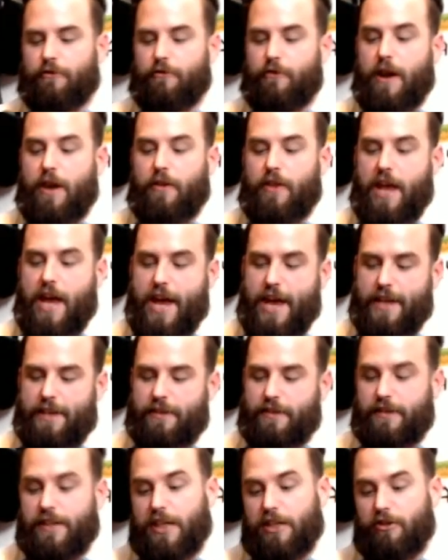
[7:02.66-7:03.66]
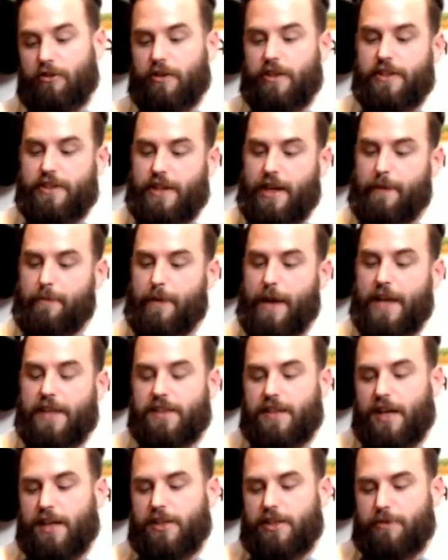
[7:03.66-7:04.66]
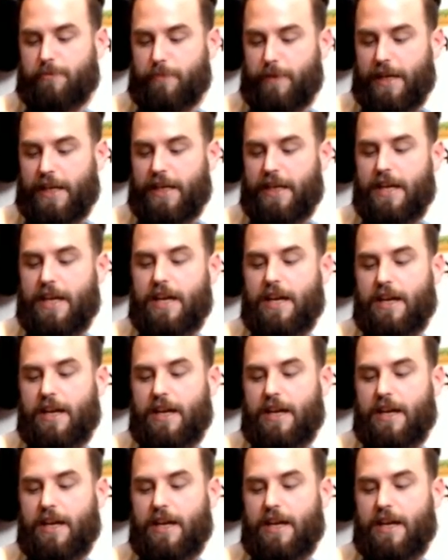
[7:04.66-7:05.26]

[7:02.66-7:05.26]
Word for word: around the head, then you're the same head size as me.